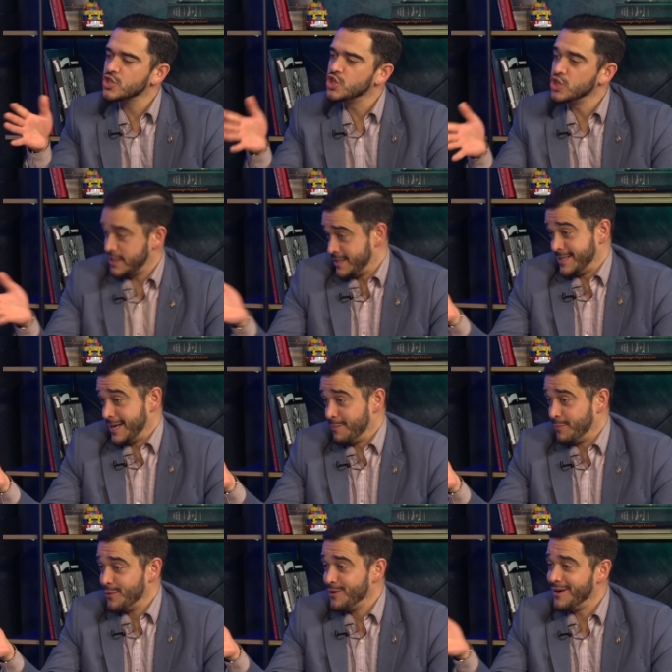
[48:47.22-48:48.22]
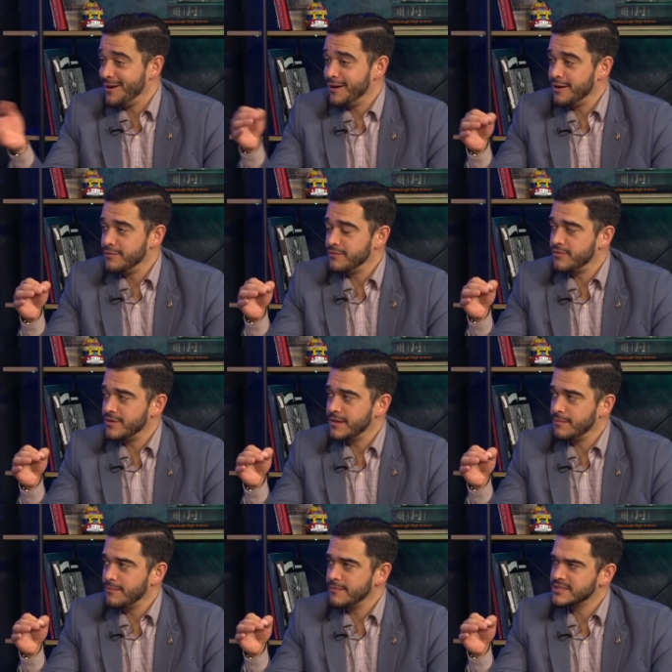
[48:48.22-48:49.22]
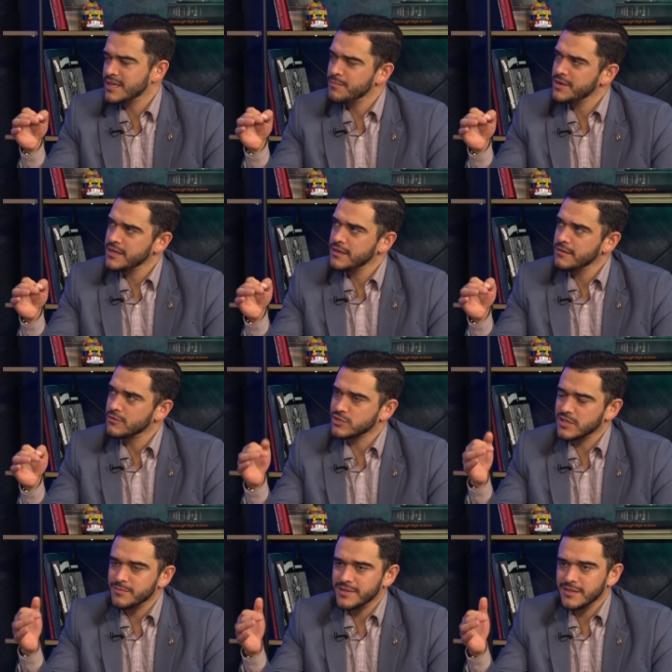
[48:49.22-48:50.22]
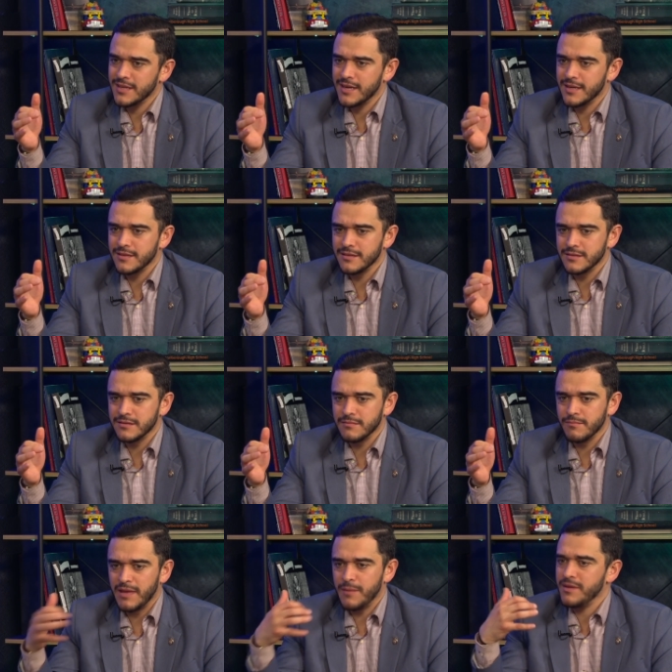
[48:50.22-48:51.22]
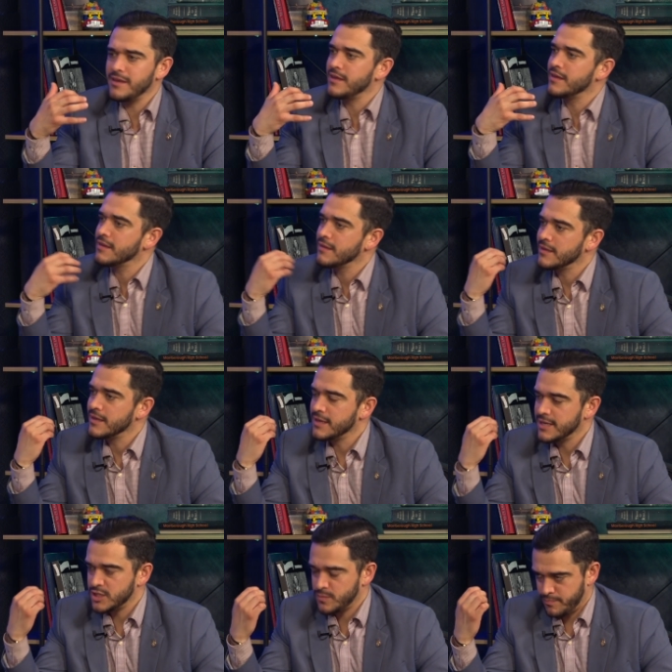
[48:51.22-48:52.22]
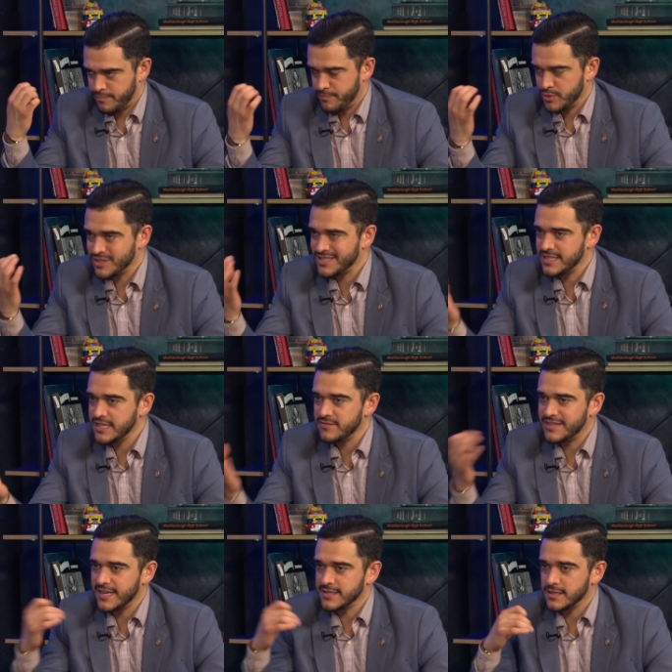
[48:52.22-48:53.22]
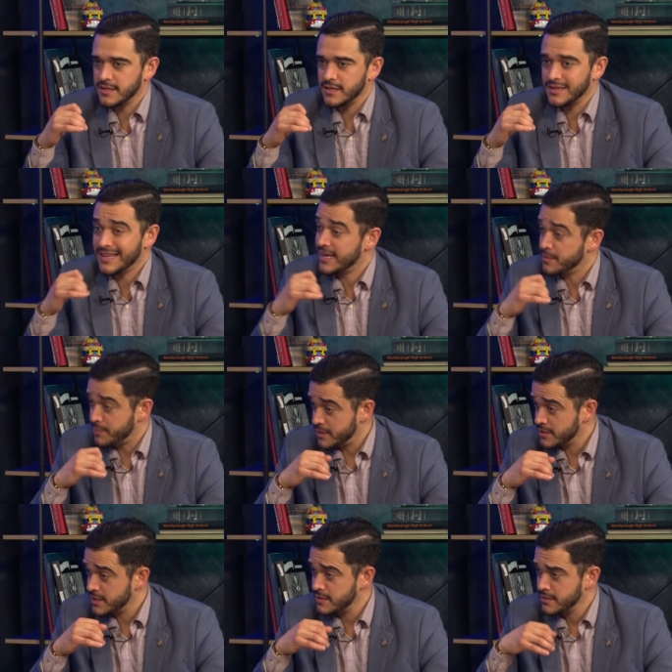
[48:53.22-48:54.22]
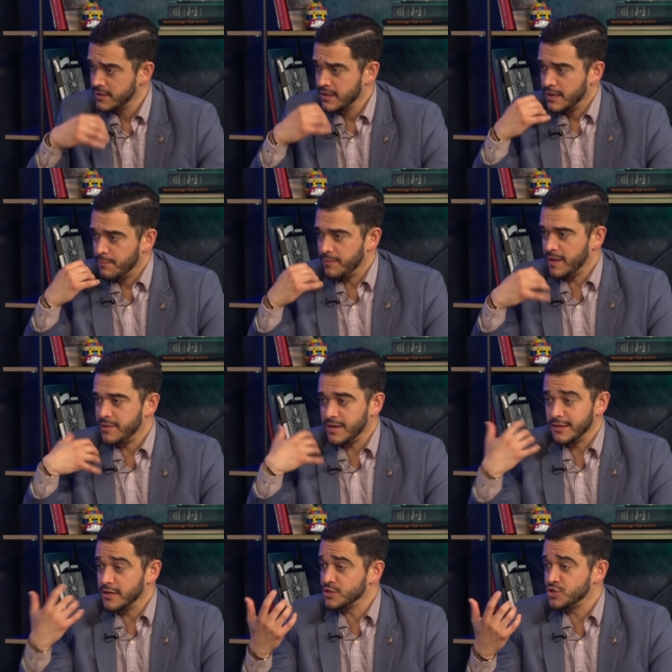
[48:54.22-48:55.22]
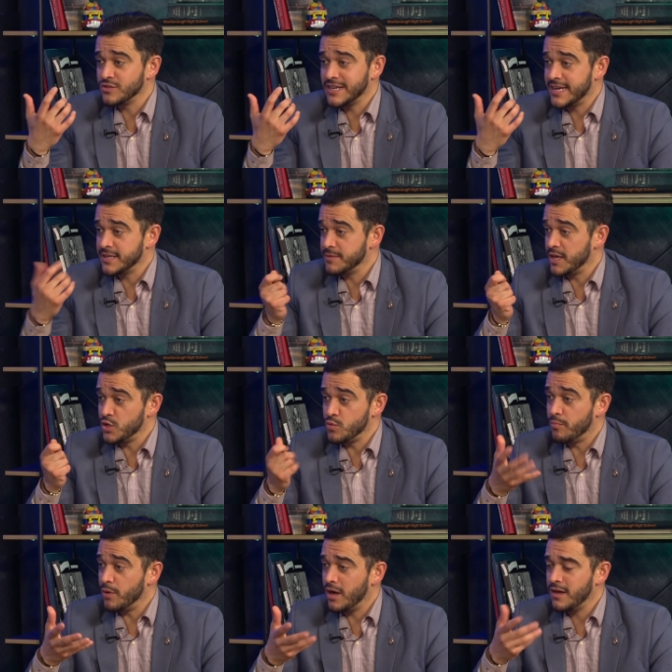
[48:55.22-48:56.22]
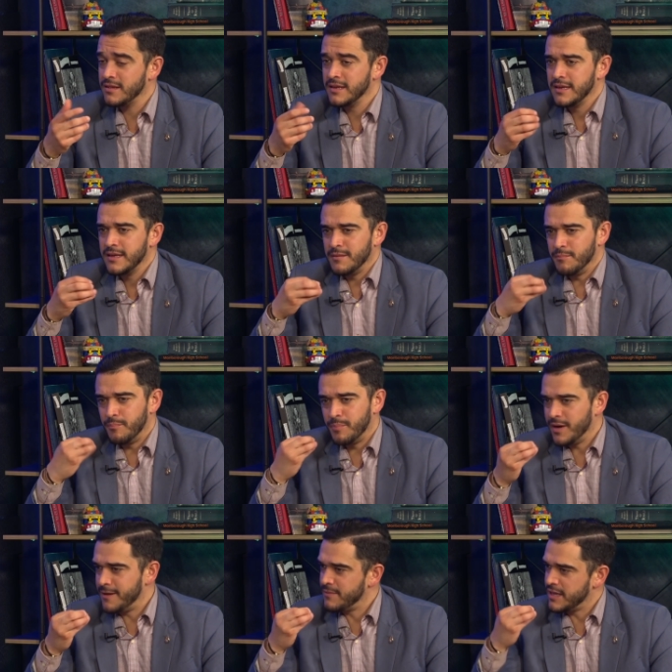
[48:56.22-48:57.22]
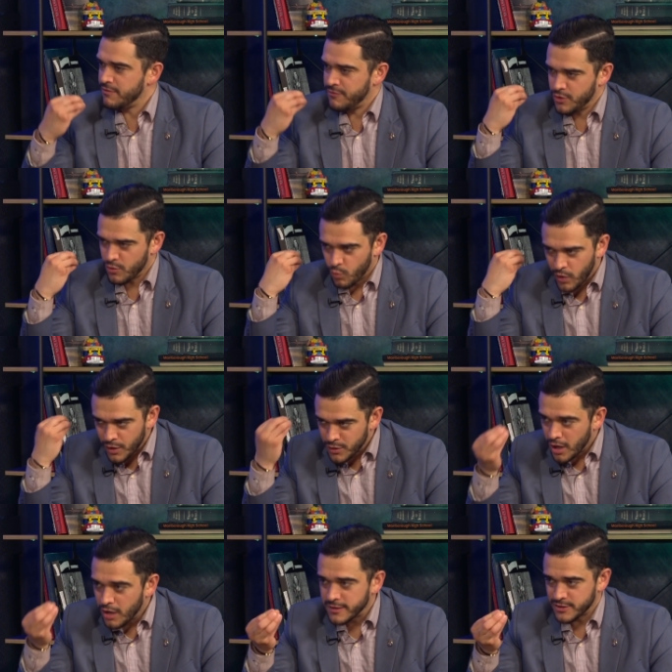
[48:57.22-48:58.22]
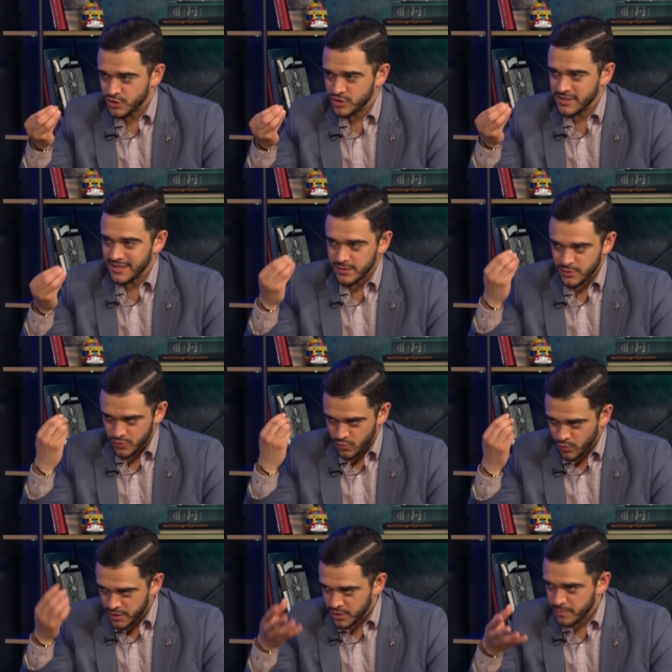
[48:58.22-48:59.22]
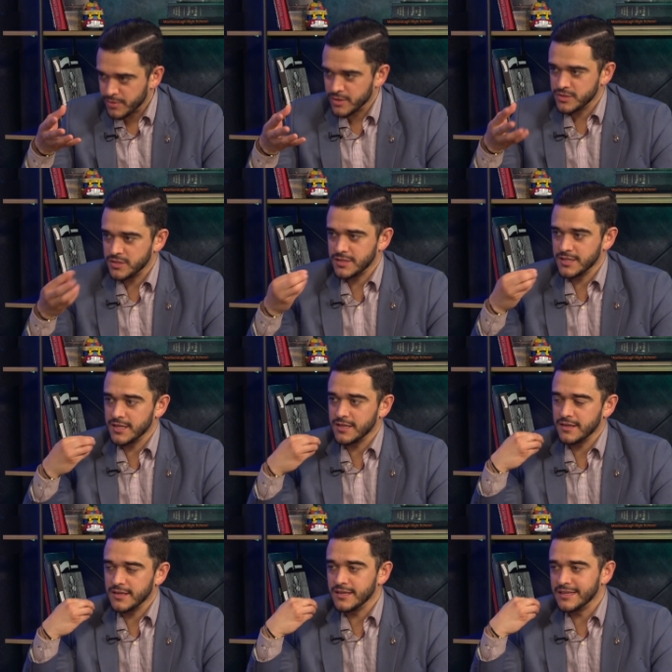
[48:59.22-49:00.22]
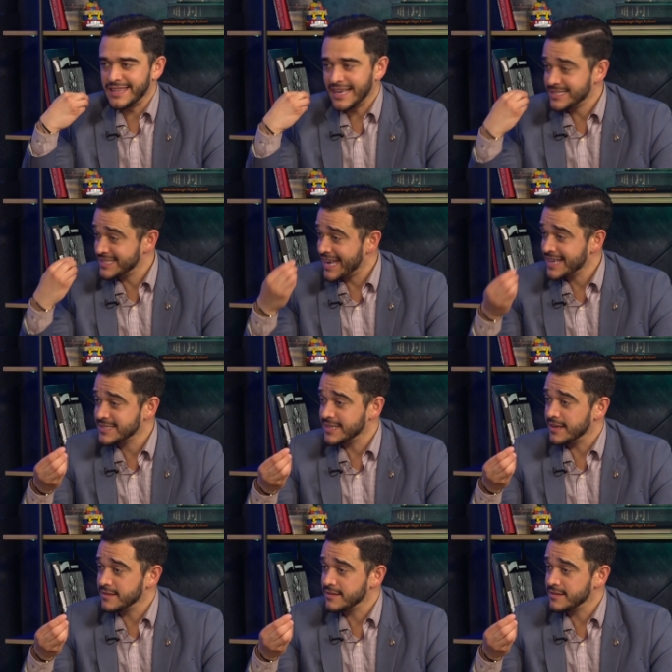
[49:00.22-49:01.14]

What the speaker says: a good example of somebody or something that maybe is perceived as a liability, maybe a luxury item that you bought, but if you're well-knowledged into what you're purchasing, that's an asset.